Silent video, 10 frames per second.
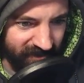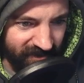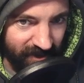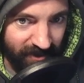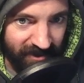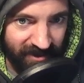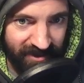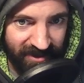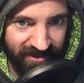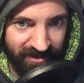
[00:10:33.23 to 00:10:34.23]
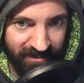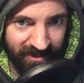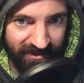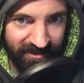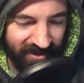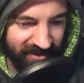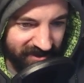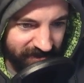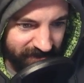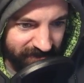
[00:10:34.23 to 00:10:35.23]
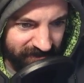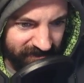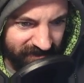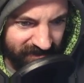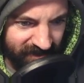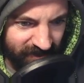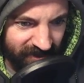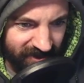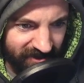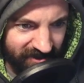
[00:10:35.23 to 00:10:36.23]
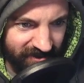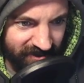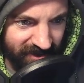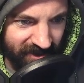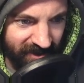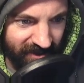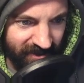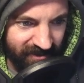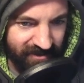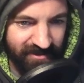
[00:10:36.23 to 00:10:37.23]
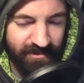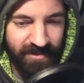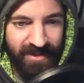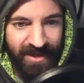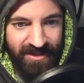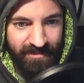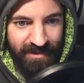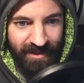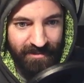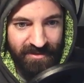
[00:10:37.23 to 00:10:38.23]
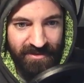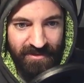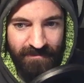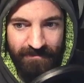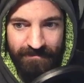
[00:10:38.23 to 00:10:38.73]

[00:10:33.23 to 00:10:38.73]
That way they can actually build these. We also need some gas pipes.